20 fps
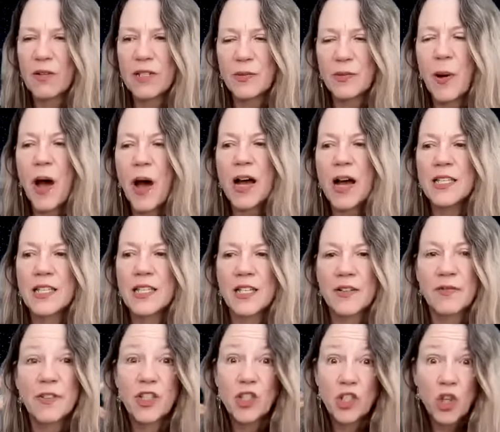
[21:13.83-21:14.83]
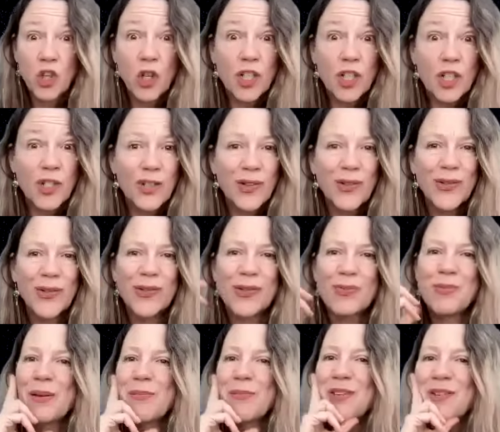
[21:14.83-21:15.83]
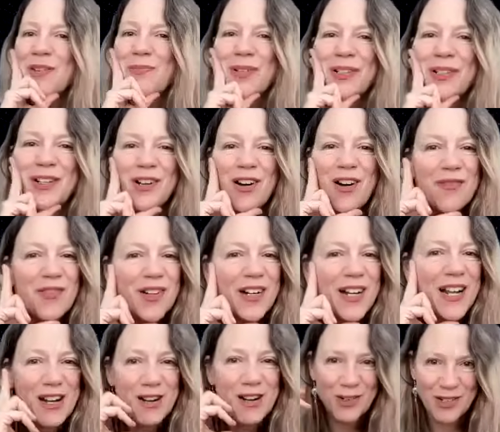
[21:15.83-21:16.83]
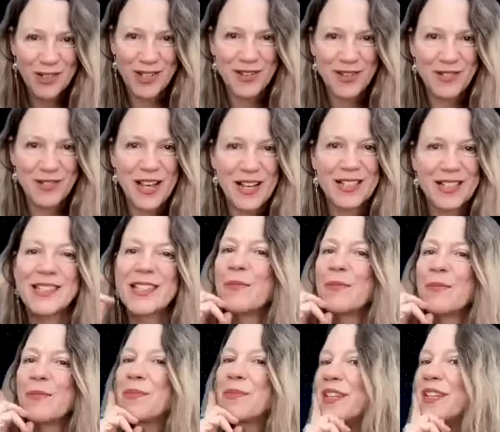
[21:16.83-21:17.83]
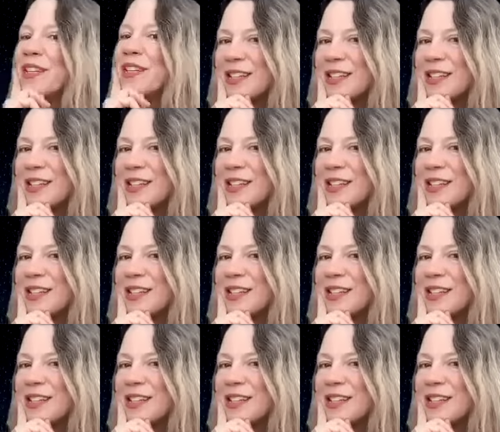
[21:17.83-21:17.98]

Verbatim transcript: It's positive. It's good news. Maybe you put an offer on a house and they accepted it.